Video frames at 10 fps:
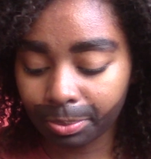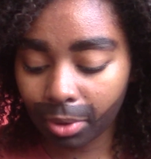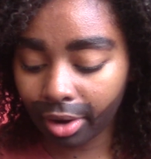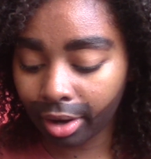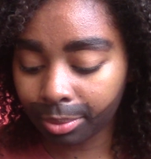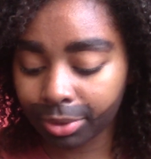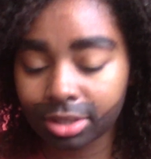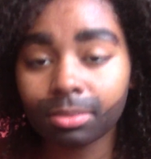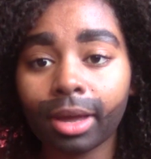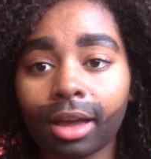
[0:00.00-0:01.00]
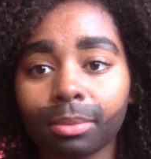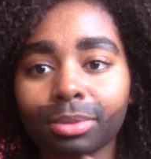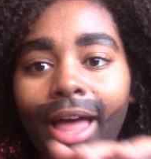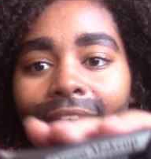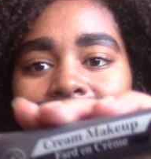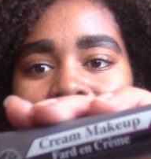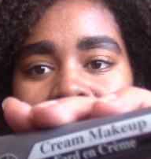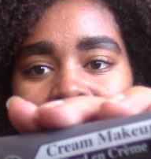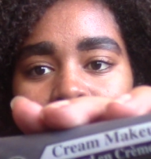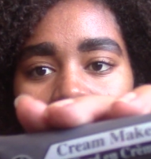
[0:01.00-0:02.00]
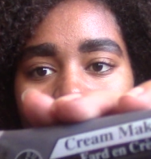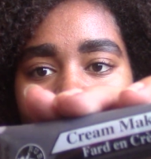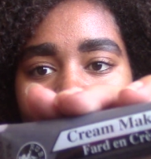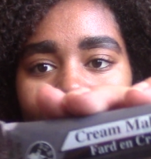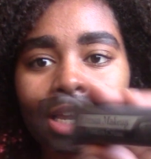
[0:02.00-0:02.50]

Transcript: um, with some back black face paint